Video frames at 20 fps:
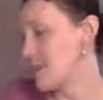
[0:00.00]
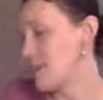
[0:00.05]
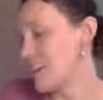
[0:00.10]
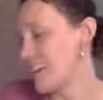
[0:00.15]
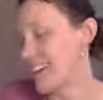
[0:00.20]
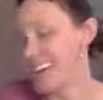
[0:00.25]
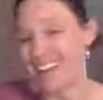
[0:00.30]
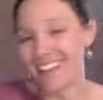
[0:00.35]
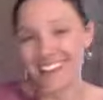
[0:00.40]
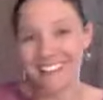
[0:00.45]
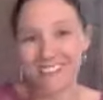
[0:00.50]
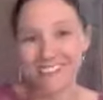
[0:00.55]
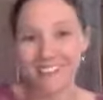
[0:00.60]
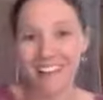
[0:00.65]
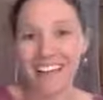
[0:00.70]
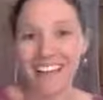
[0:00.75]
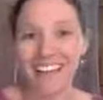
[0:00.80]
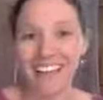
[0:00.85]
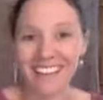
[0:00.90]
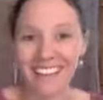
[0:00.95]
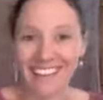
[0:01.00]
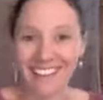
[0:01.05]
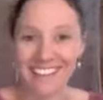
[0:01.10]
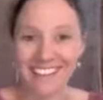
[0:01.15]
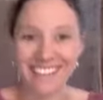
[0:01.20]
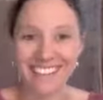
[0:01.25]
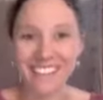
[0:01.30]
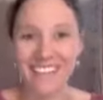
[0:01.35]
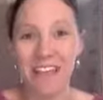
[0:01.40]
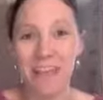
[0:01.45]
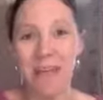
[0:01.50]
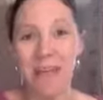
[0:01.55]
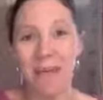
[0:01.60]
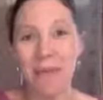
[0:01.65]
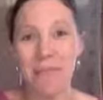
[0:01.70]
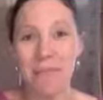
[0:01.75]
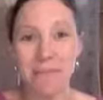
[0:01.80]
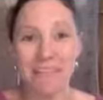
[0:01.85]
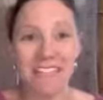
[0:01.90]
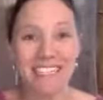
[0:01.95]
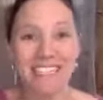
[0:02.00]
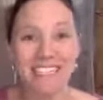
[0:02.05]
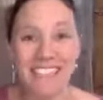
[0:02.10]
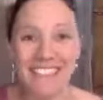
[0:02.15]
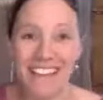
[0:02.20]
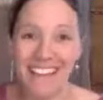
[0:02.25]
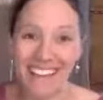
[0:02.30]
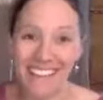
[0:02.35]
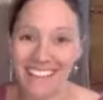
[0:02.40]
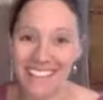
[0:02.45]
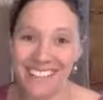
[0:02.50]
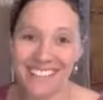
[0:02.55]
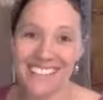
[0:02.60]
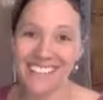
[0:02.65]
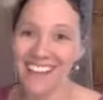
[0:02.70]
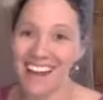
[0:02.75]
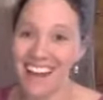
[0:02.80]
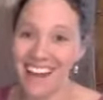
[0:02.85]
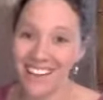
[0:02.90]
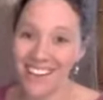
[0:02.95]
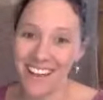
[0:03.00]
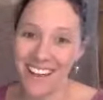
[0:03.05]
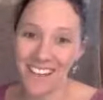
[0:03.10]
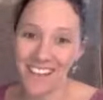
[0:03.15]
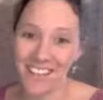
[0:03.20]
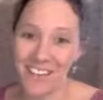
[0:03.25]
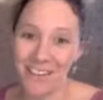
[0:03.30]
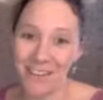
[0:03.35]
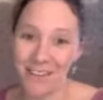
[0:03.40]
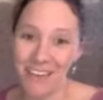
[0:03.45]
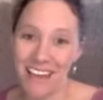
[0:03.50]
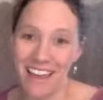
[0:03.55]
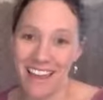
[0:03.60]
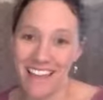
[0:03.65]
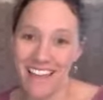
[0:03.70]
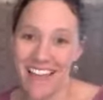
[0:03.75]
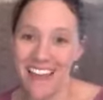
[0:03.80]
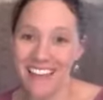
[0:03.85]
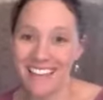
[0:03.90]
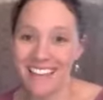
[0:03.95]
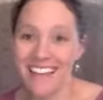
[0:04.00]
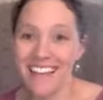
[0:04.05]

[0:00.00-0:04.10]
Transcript: That's why it kind of looks pieced together, is because I don't have the new kit yet.